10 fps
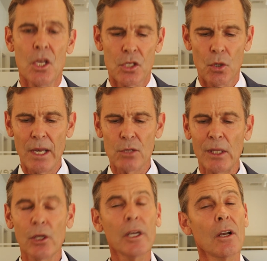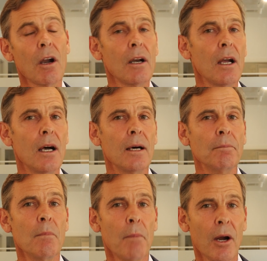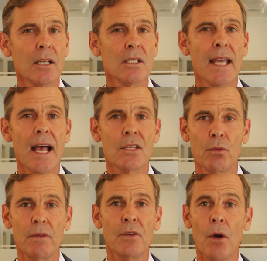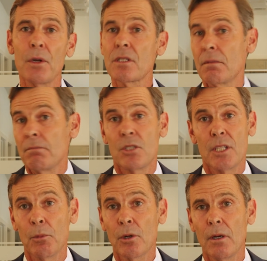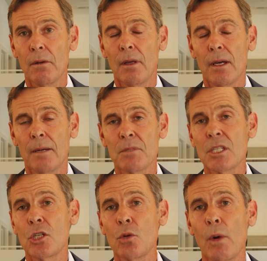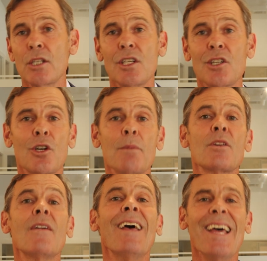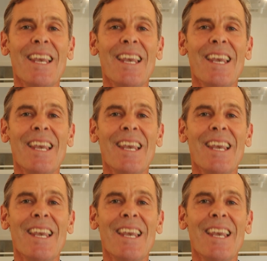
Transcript: So as we look at our um, market stats, we've noticed similar um, situation in terms of